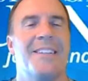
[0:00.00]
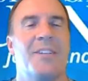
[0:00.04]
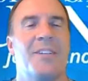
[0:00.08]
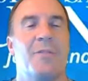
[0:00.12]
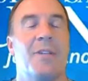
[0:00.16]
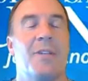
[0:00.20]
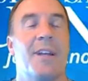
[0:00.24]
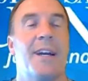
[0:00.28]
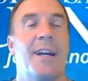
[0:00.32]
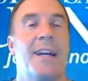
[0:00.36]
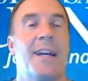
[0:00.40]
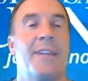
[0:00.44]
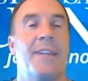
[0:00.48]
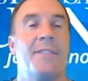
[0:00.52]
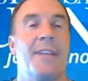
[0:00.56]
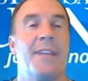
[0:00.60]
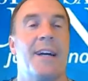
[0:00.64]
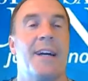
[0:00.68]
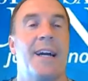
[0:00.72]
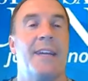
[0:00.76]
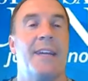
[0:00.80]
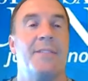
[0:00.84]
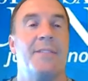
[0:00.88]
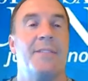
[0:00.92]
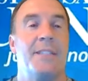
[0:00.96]
Well,
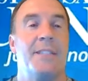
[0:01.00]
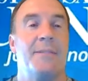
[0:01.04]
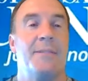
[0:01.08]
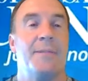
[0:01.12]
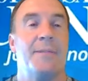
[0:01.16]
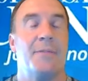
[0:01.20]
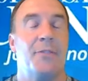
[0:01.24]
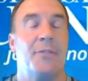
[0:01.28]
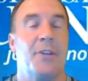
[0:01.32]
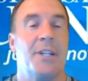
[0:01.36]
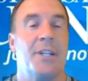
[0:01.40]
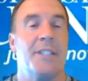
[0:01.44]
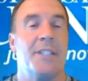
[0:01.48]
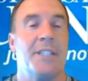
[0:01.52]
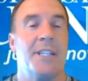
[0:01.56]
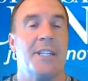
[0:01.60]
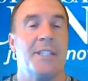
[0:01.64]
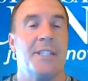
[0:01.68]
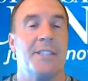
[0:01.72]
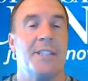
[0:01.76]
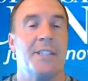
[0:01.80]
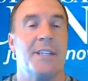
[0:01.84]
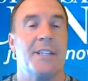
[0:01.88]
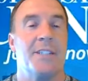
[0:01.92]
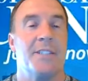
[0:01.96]
I have seen some footage, and
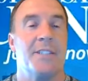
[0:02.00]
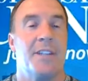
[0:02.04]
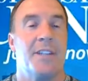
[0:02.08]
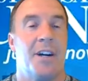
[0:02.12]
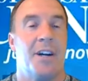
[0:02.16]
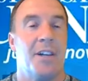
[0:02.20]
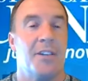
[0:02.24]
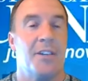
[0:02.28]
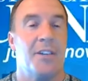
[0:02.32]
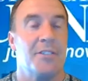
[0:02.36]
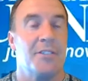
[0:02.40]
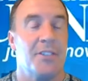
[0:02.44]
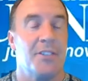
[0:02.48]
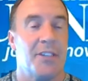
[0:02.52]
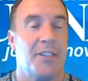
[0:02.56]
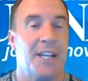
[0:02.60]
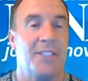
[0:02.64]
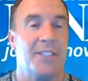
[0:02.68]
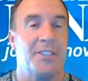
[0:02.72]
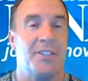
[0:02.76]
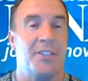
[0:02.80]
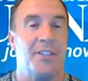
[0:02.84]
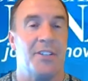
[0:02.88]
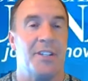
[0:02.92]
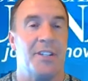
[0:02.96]
it's color, so
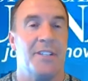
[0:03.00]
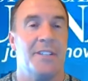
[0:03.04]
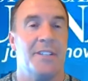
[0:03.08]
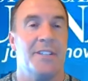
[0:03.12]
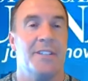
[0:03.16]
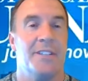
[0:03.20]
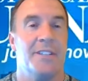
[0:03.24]
that's good.